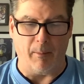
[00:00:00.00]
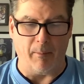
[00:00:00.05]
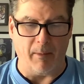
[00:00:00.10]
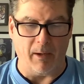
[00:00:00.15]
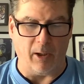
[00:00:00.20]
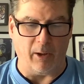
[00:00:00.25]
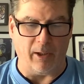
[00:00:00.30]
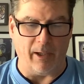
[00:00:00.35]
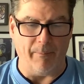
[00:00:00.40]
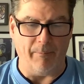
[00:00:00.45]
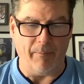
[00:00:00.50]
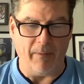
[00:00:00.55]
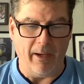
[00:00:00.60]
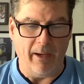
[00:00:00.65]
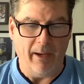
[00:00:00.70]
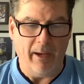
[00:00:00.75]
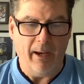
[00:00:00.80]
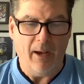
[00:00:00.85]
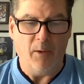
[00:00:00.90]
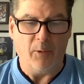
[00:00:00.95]
Mary.
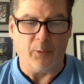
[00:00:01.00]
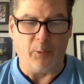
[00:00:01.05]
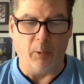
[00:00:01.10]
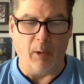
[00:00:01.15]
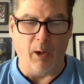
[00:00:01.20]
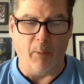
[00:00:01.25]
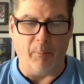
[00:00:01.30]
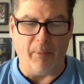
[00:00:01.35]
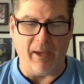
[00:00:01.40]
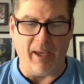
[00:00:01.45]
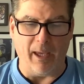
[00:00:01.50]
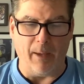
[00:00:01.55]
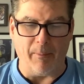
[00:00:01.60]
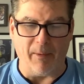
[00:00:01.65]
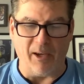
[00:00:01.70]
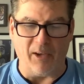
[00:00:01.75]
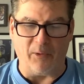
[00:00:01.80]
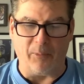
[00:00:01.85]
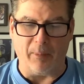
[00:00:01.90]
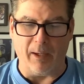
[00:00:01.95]
12 p.m.
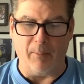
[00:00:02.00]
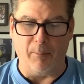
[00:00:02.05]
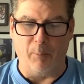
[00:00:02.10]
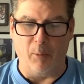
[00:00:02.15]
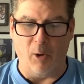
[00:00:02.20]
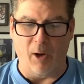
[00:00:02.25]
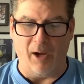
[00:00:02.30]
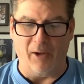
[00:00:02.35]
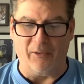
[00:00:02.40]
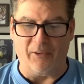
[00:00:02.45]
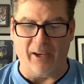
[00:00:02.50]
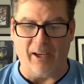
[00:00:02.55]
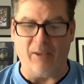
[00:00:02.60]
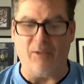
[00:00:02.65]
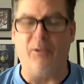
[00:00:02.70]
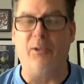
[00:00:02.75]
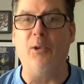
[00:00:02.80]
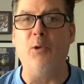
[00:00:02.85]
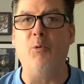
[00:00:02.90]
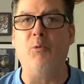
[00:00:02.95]
ESPN Plus,
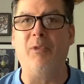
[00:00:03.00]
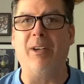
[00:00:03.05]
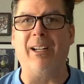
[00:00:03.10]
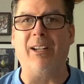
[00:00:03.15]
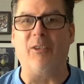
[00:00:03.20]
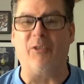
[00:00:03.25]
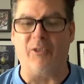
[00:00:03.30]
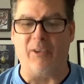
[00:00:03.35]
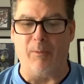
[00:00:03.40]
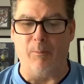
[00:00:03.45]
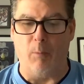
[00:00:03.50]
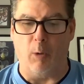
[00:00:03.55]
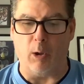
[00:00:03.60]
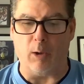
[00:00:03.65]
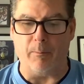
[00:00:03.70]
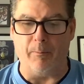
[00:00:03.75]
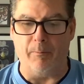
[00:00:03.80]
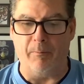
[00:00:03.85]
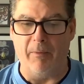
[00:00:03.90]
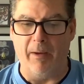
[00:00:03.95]
8-2 Tennessee
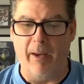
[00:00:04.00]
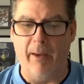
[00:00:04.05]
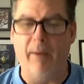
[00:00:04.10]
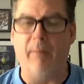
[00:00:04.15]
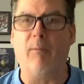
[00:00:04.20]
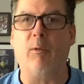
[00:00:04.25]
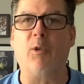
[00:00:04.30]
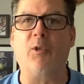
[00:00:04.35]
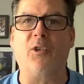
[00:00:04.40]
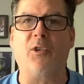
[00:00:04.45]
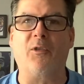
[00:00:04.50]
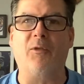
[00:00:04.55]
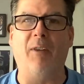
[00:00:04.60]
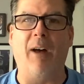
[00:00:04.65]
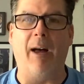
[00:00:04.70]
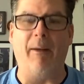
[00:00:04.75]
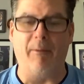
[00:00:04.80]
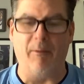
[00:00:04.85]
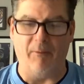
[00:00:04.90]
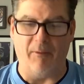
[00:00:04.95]
Martin versus
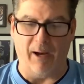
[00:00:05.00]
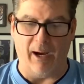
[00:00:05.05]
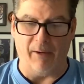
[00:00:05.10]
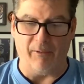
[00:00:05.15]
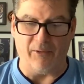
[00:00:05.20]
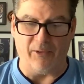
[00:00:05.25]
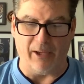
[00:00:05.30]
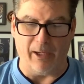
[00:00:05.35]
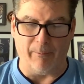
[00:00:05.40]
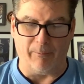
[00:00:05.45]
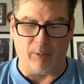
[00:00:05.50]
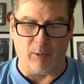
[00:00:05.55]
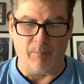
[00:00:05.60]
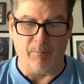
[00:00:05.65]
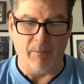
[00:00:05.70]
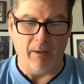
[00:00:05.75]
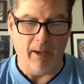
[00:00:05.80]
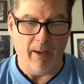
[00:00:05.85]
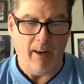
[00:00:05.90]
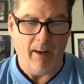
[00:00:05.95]
5-5
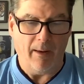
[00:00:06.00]
Samford.